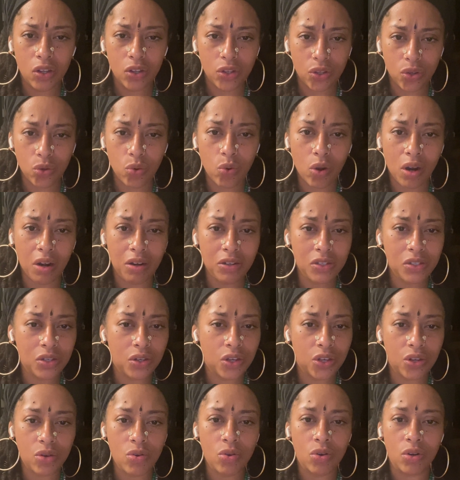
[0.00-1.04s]
You are
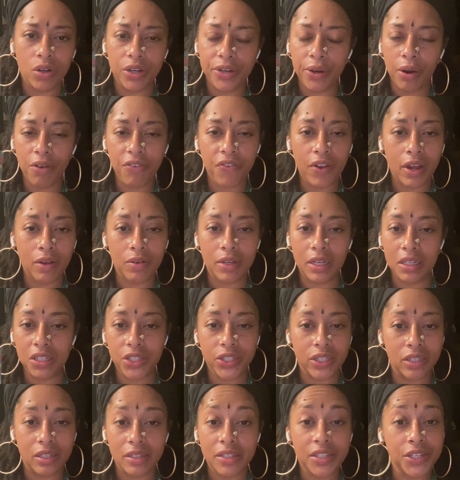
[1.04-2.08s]
secure. Your
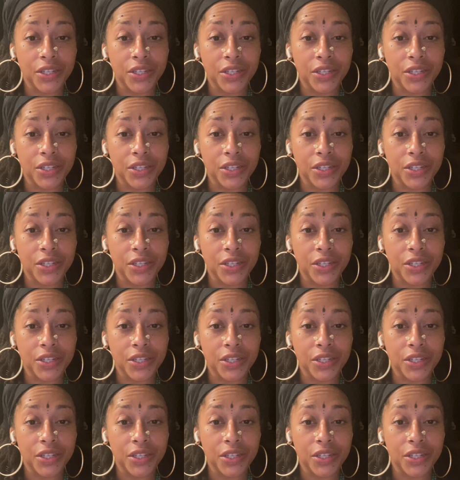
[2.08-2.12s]
foundation is